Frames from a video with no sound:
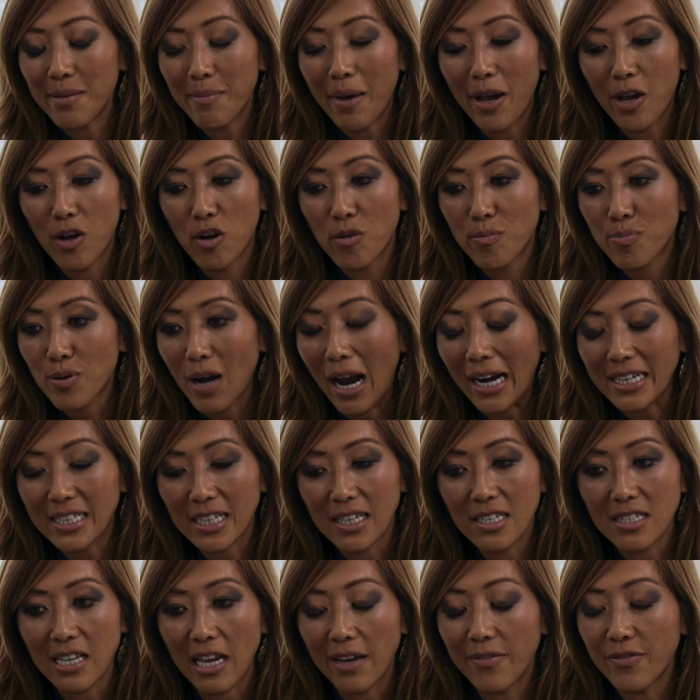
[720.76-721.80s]
in my own
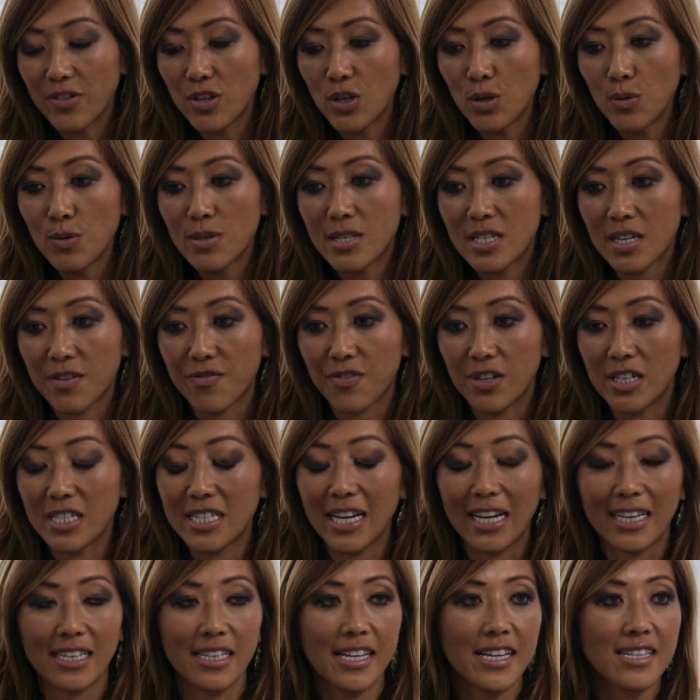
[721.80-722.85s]
practice, I've used different
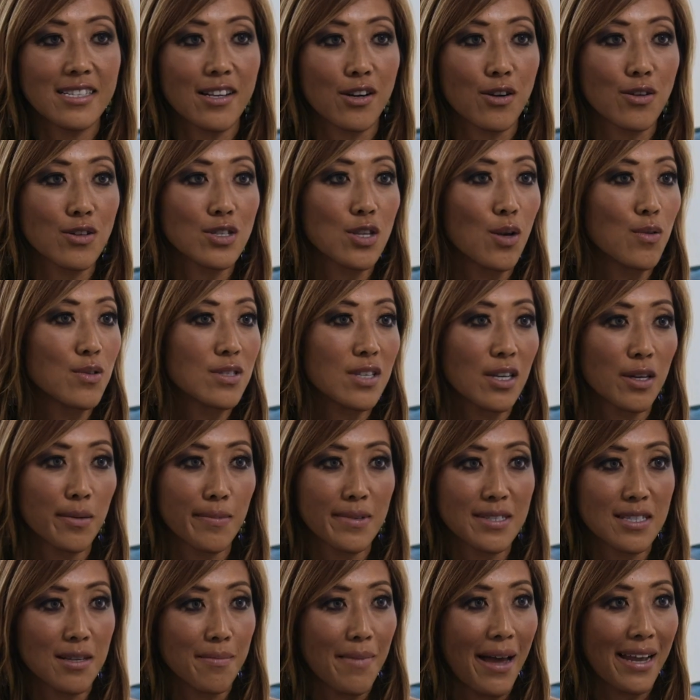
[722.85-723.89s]
techniques that are associated
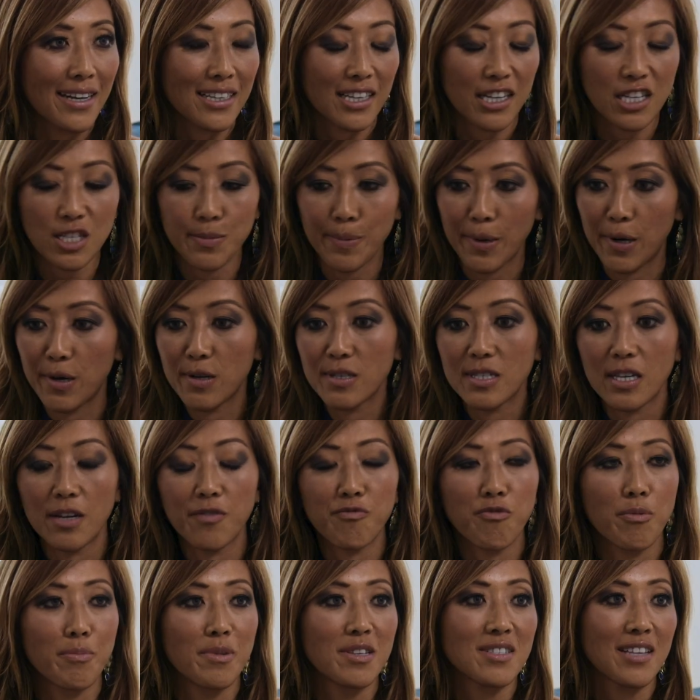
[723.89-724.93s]
with somatic experiencing,
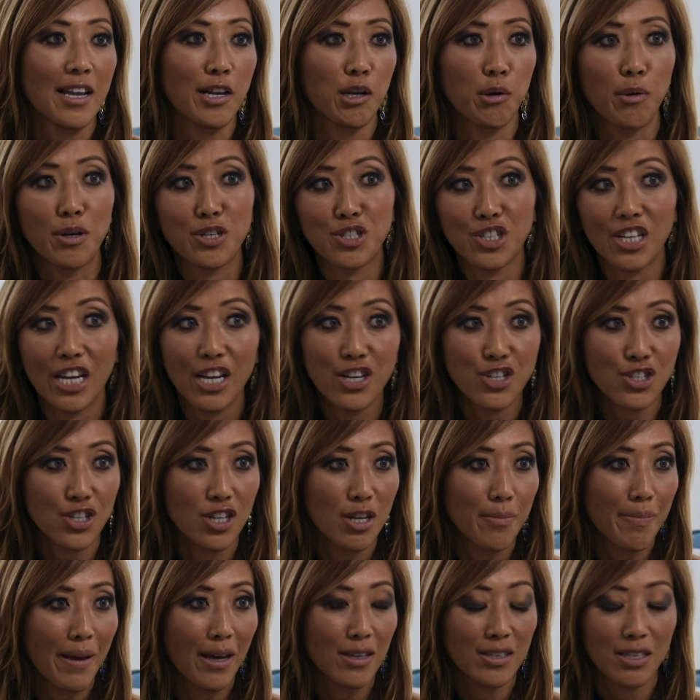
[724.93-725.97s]
from the
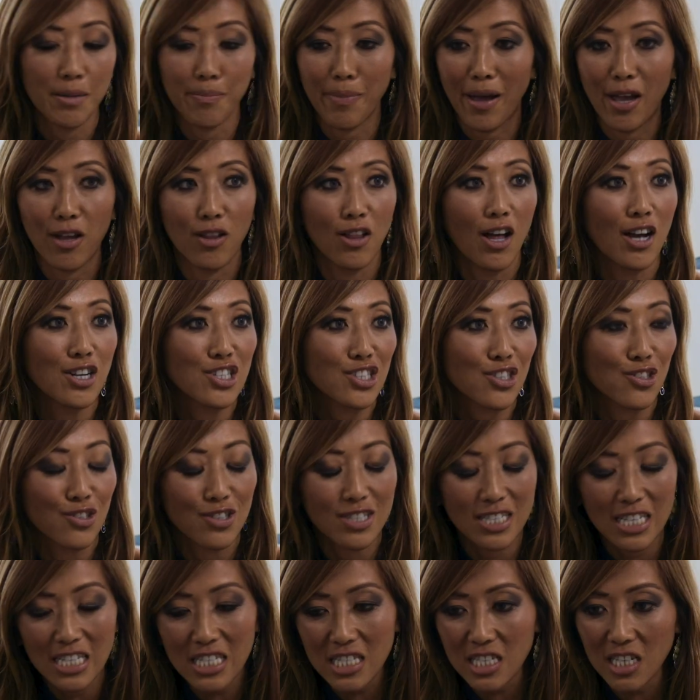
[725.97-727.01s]
psychoeducation about the biological
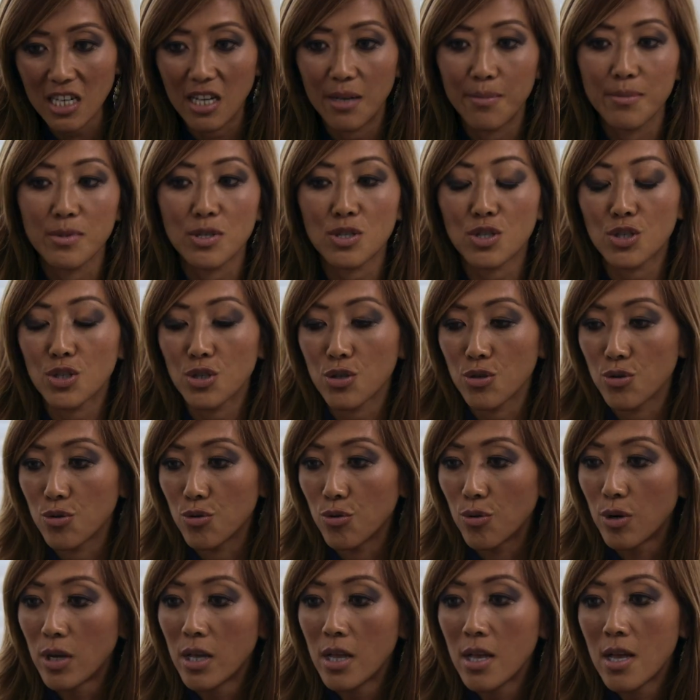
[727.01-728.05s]
systems
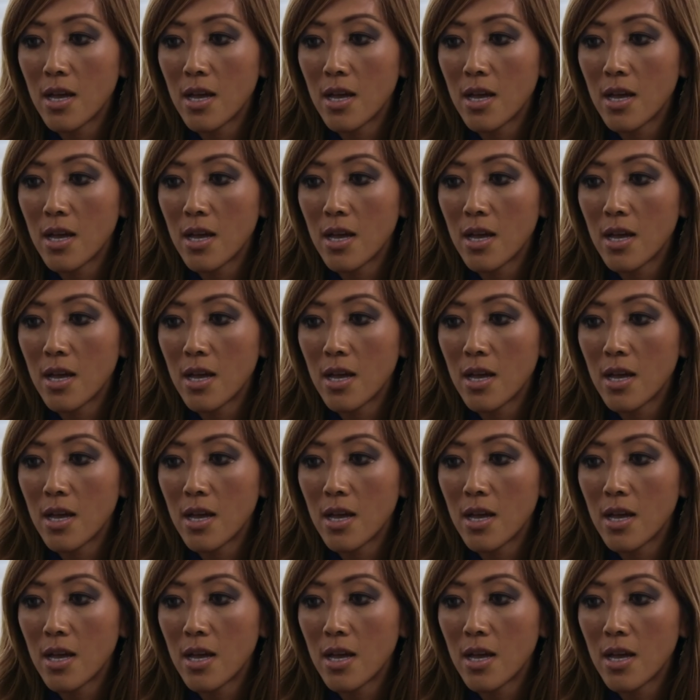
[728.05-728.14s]
to